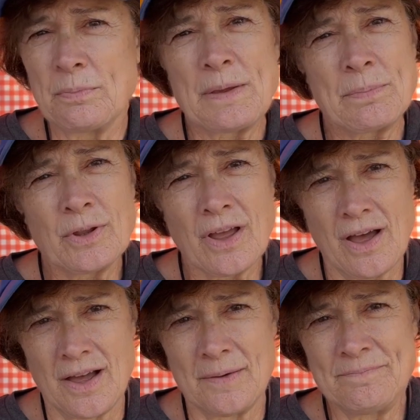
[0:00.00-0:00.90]
people
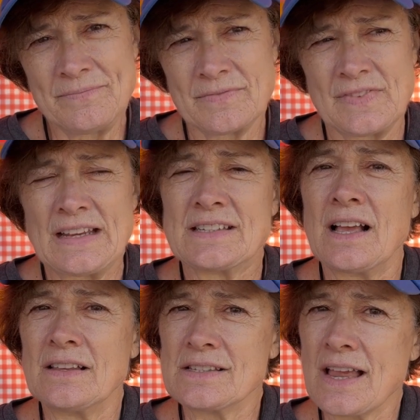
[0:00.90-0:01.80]
come, they
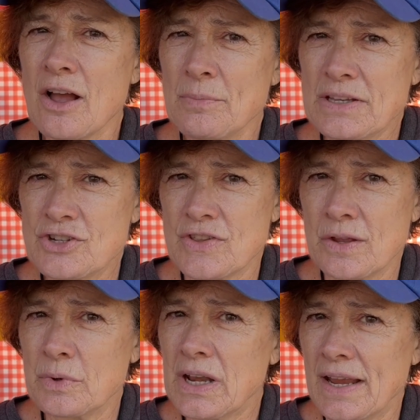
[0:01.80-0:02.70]
tell us how much they
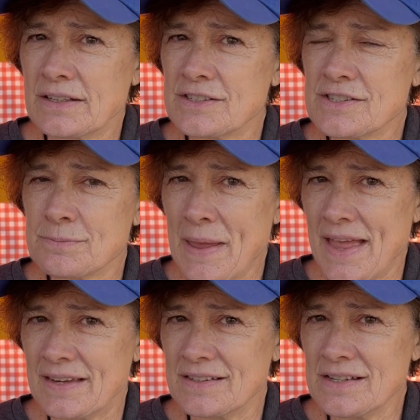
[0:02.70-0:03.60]
would like to
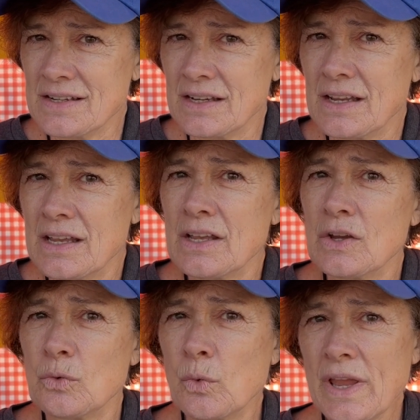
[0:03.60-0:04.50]
spend.
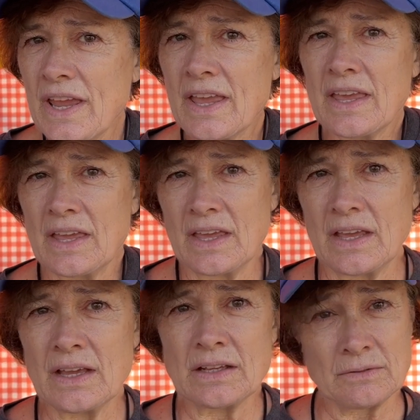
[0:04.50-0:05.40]
We
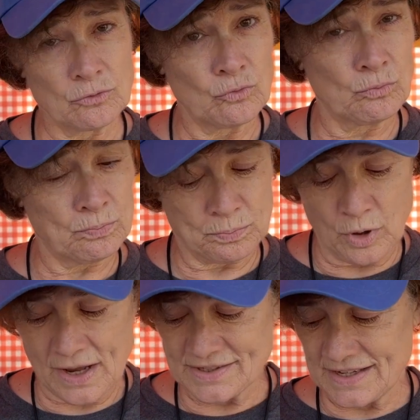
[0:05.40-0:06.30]

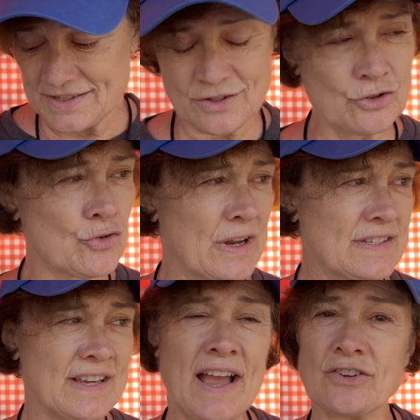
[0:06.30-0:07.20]
process their
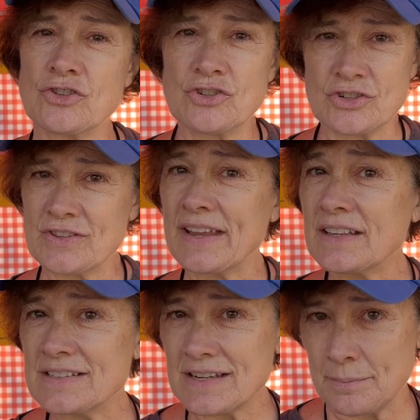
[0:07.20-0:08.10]
transaction just like a
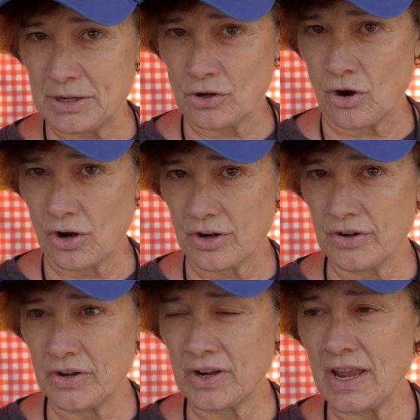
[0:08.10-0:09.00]
debit
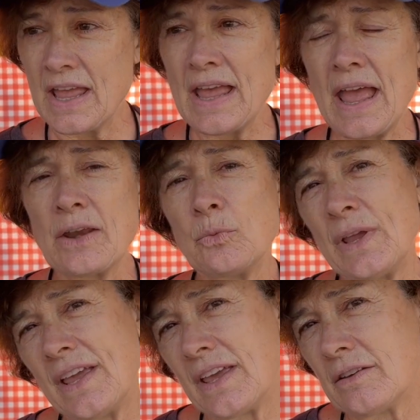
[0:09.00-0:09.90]
card, and we
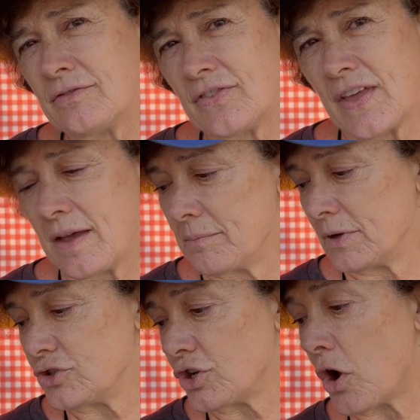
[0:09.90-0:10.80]
give them
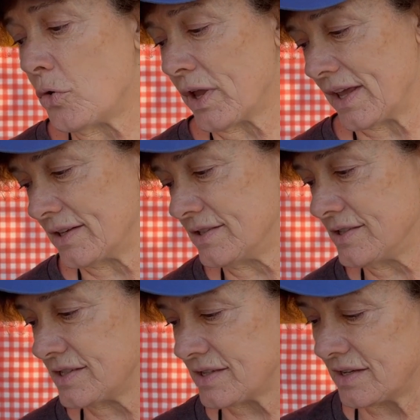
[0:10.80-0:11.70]

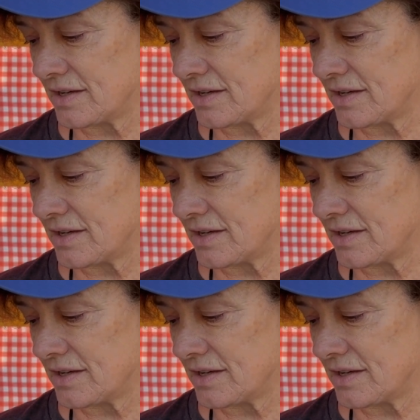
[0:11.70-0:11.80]
tokens